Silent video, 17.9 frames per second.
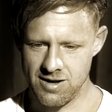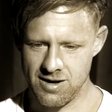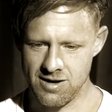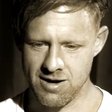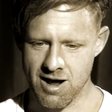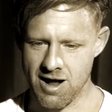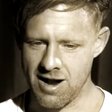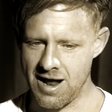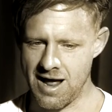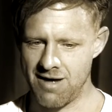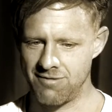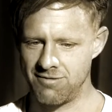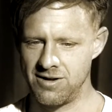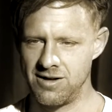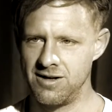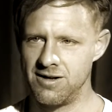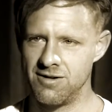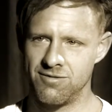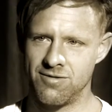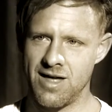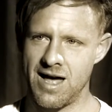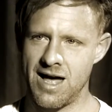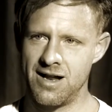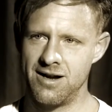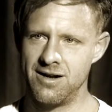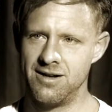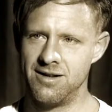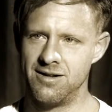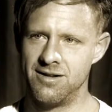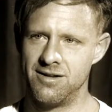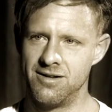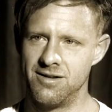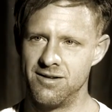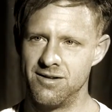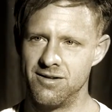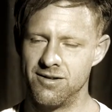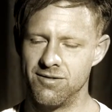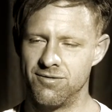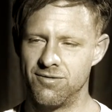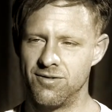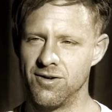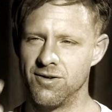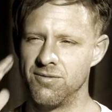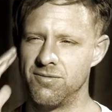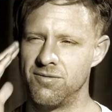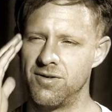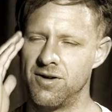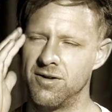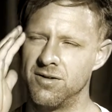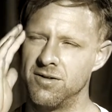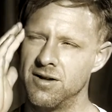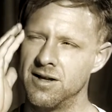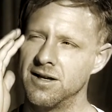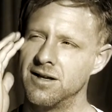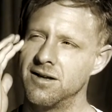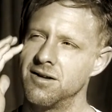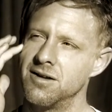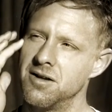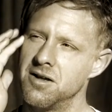not have any of that in the film felt like,